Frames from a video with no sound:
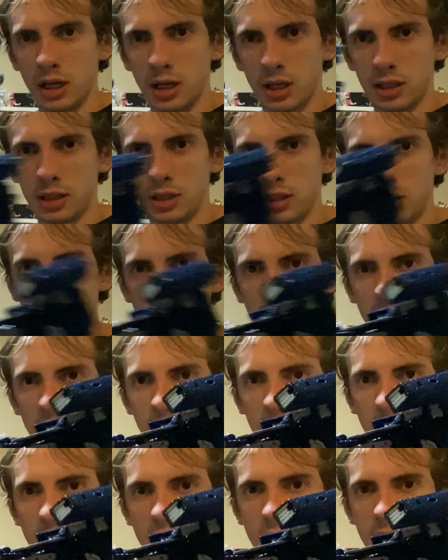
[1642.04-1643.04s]

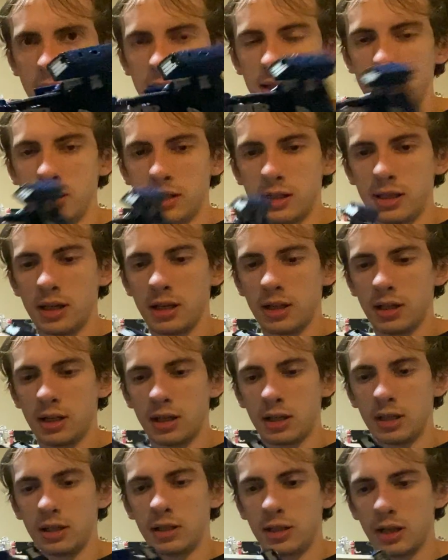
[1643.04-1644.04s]
See, I did
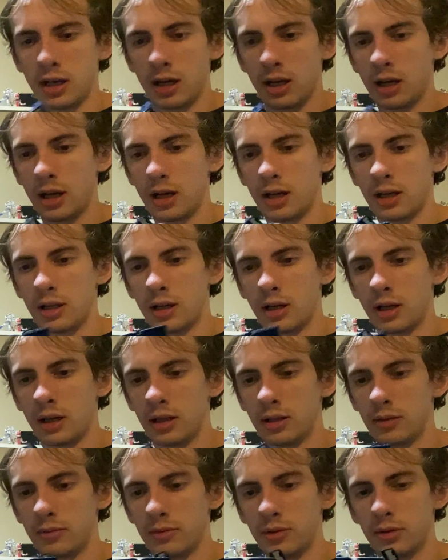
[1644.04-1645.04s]
it, Dad.
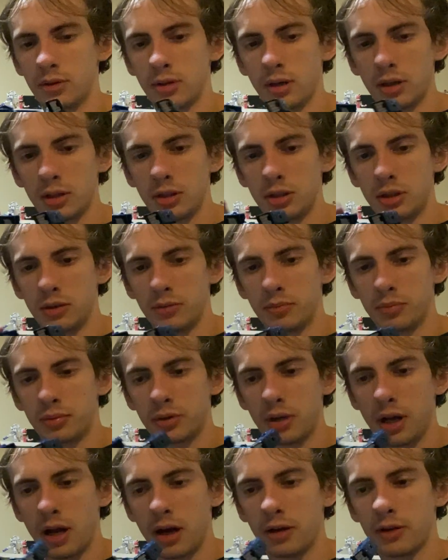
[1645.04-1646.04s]
Aren't you
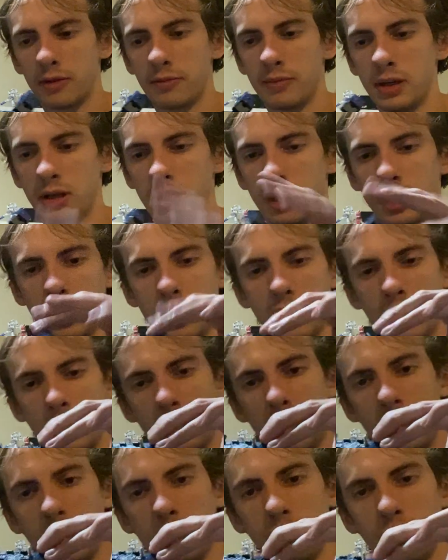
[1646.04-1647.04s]
proud of me?
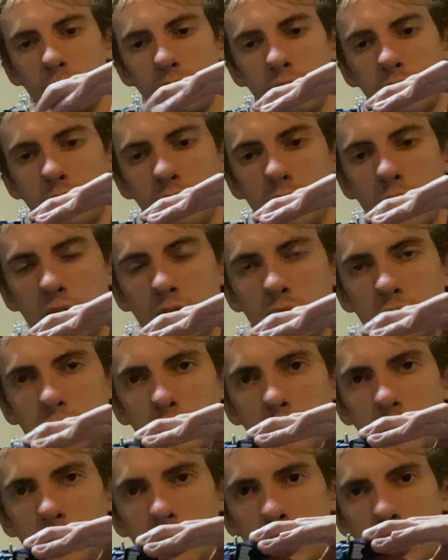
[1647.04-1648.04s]
Now, make
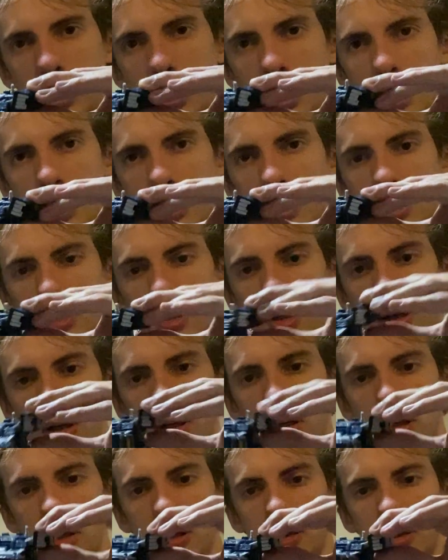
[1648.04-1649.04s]
sure these are
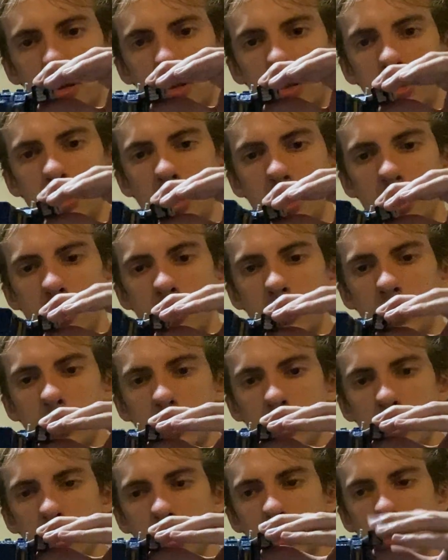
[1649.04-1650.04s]
set to the
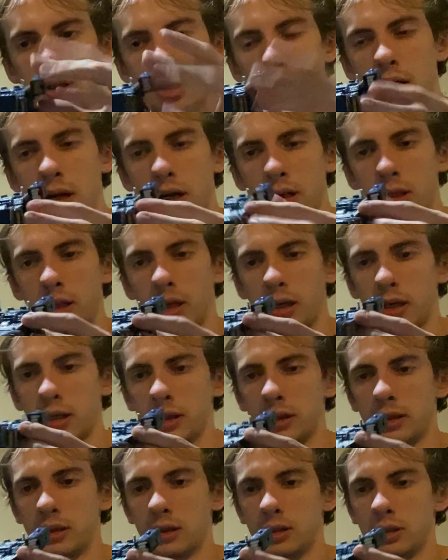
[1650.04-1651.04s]
side like
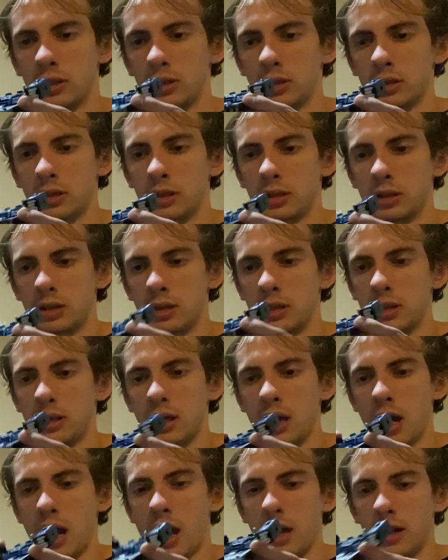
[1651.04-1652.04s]

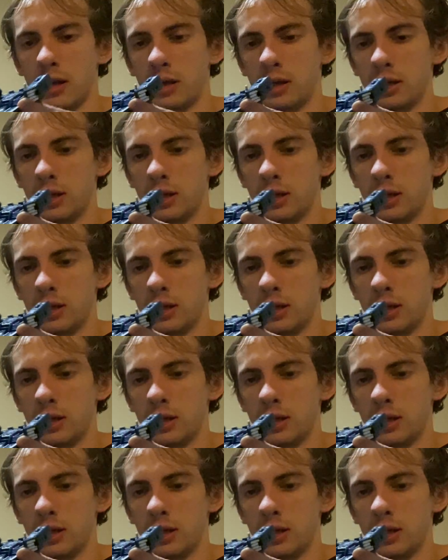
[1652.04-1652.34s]
that.